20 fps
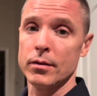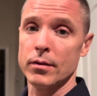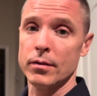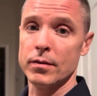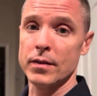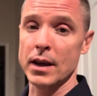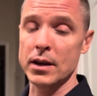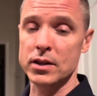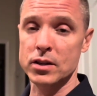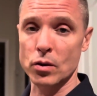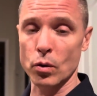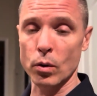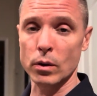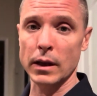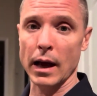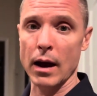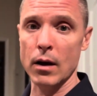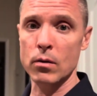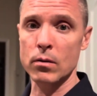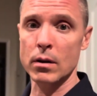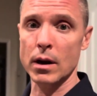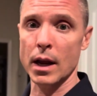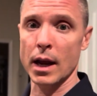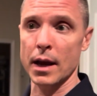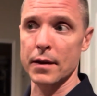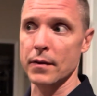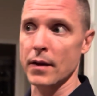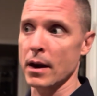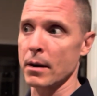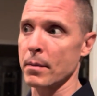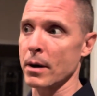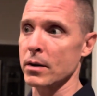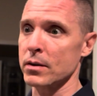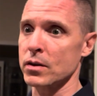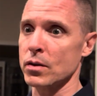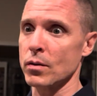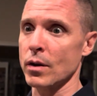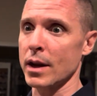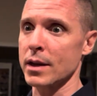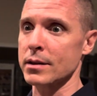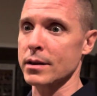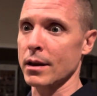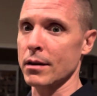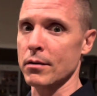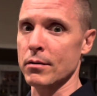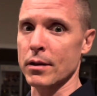they sold out, and then about 2 days later,